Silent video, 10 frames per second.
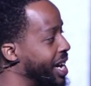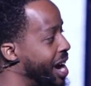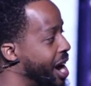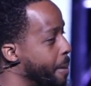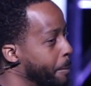
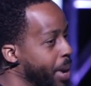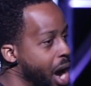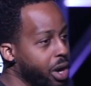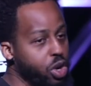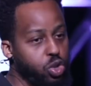God
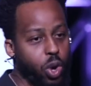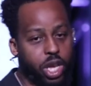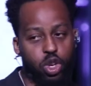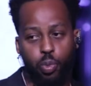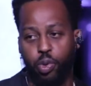bottles
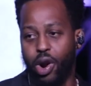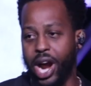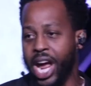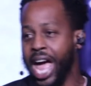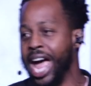what you
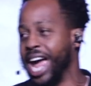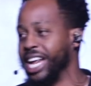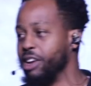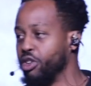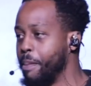pray and
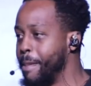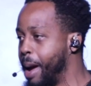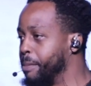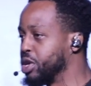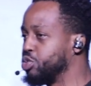He
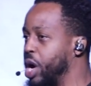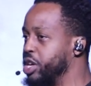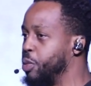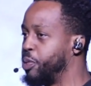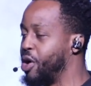remembers what
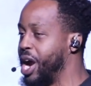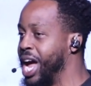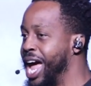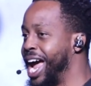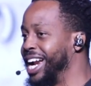you pray
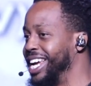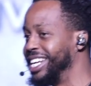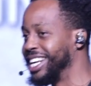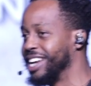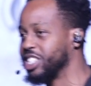and
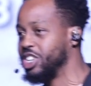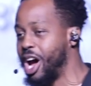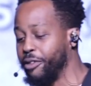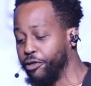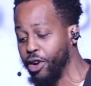He does
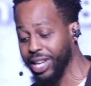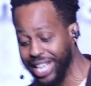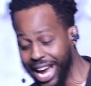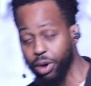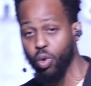not
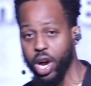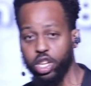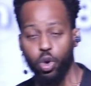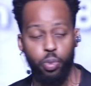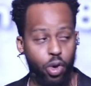forget what
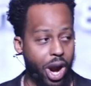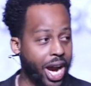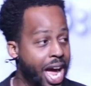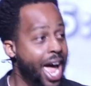you pray